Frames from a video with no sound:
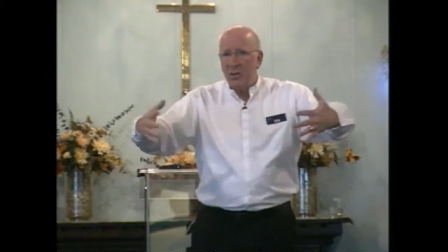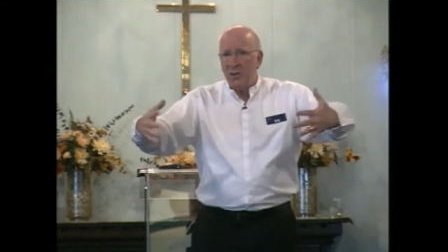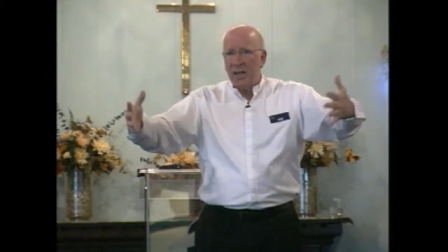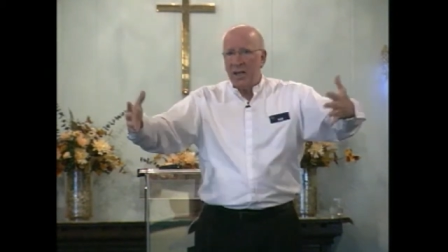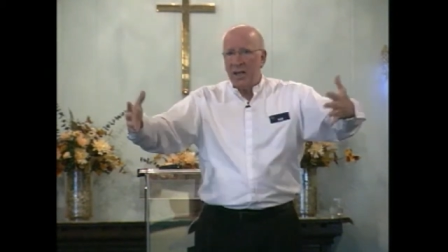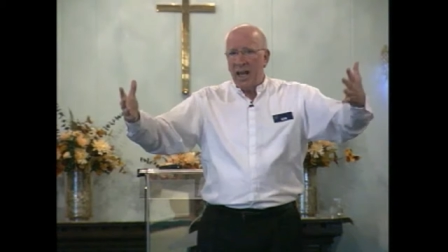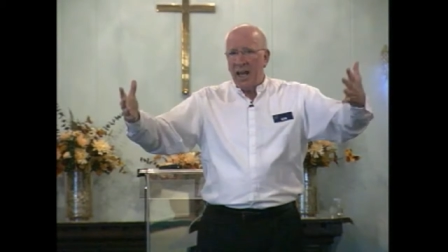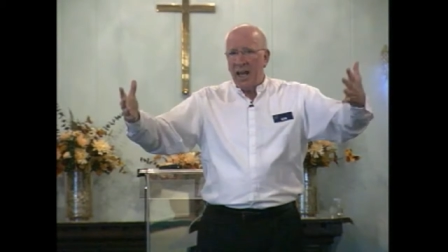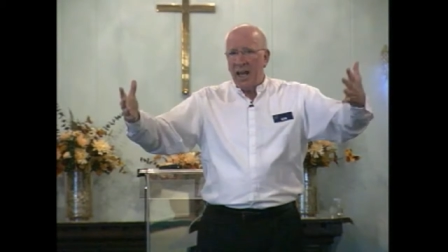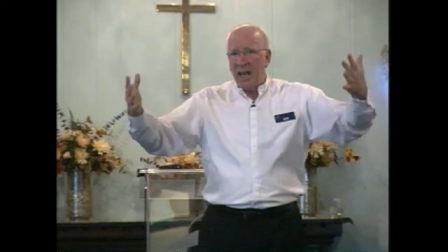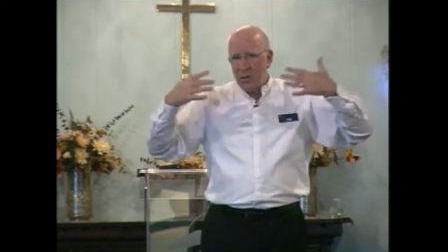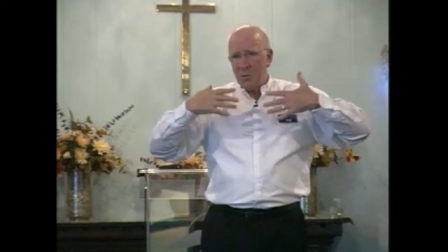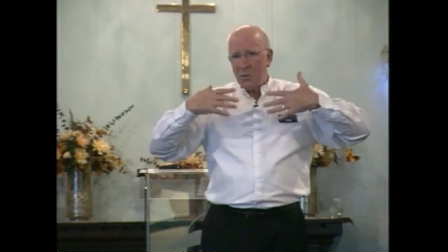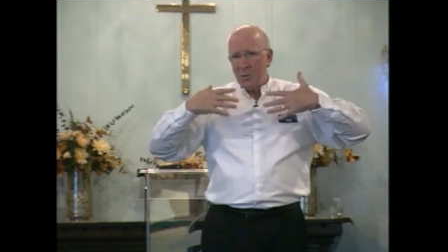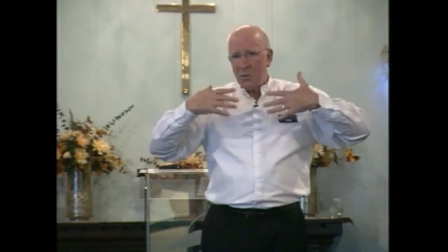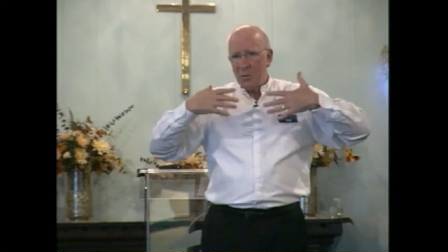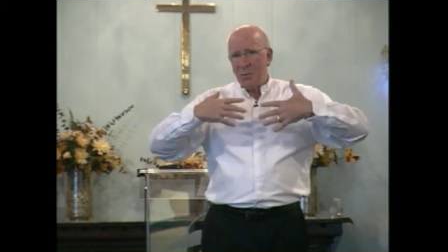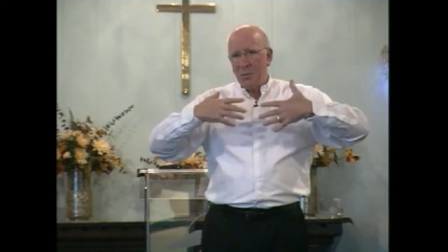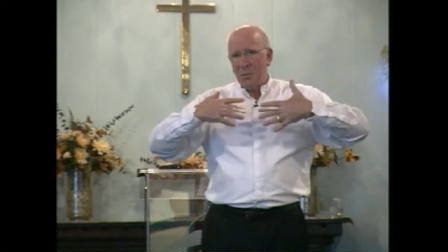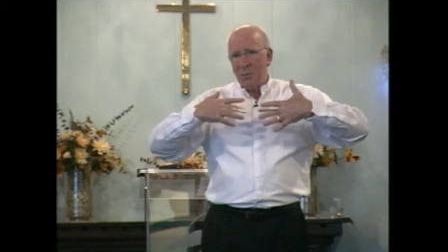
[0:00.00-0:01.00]
learning how to
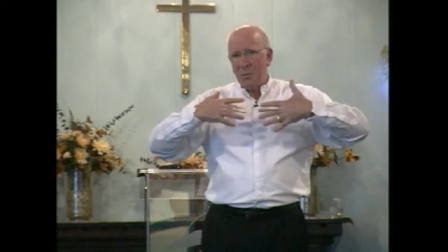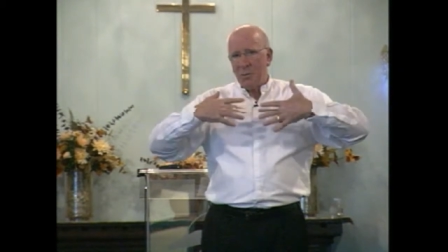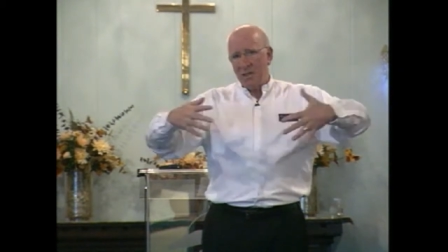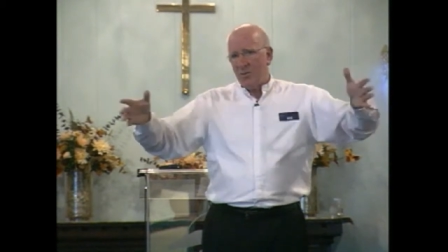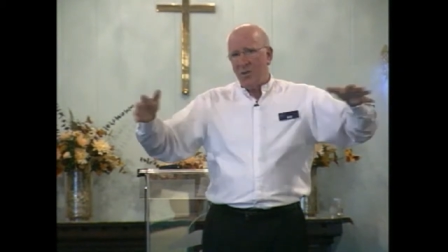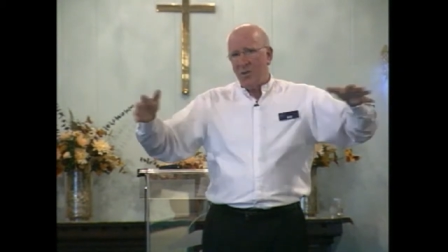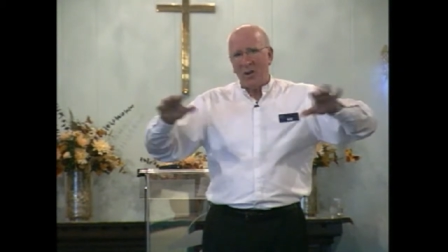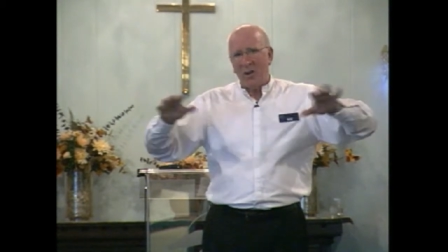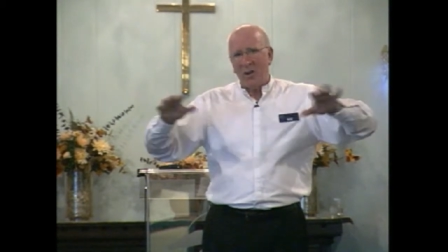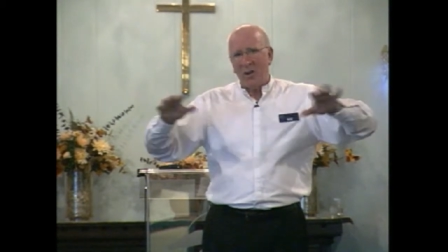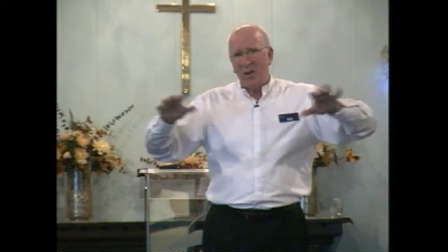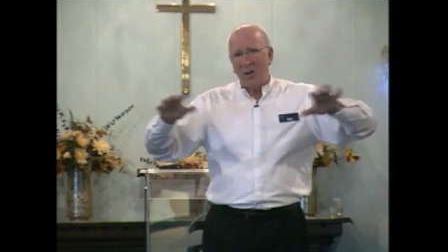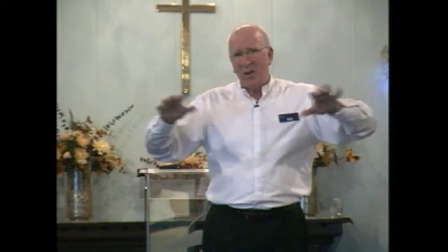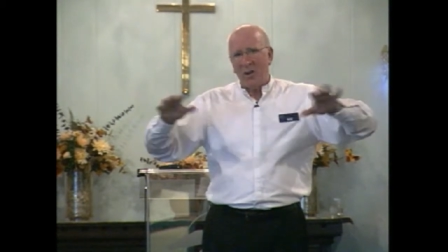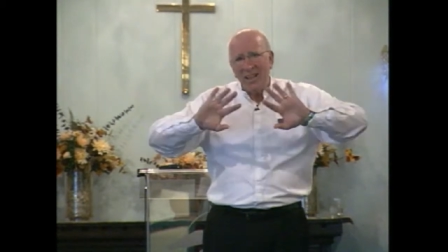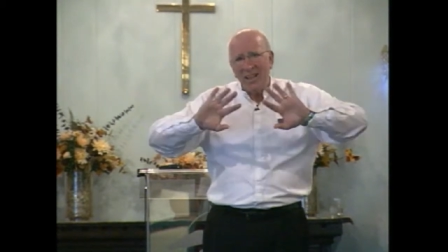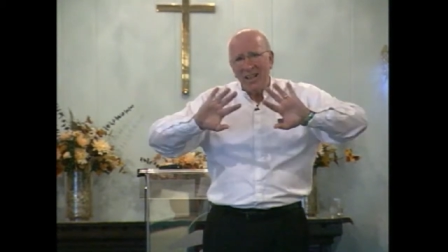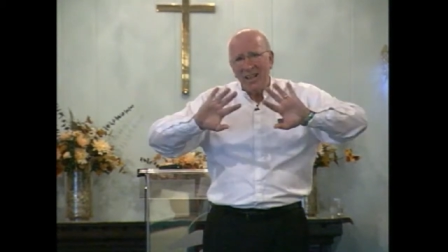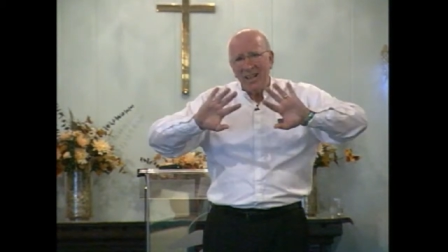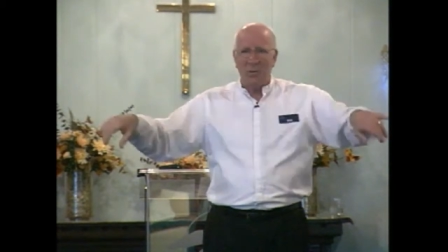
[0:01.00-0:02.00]
dispel this fog. Get it
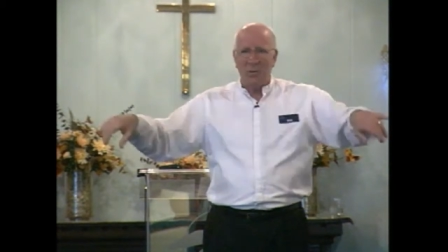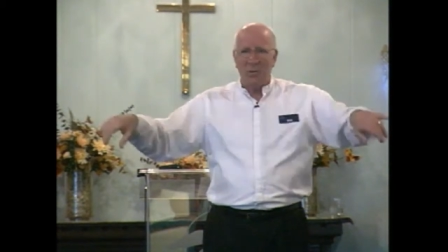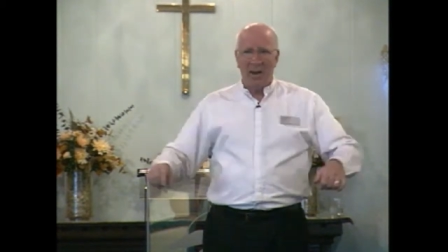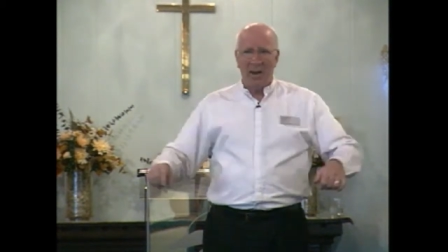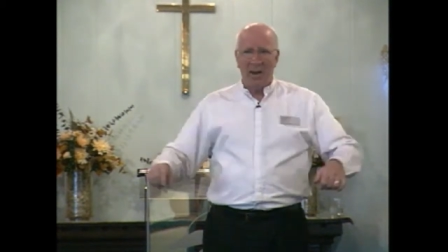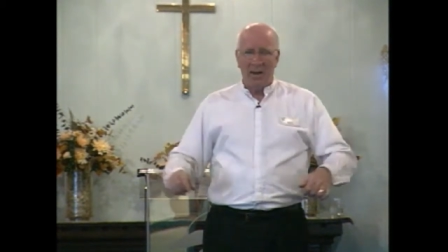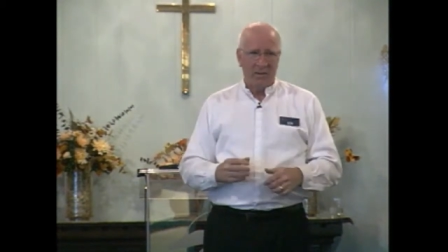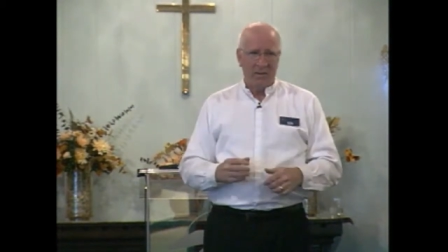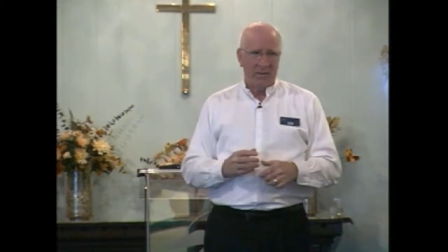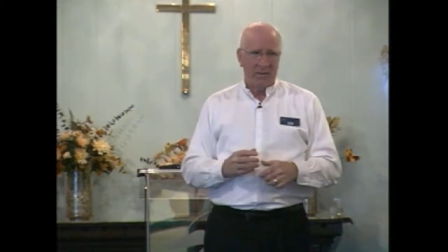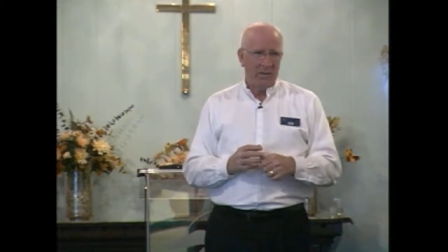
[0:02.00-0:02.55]
out of the way.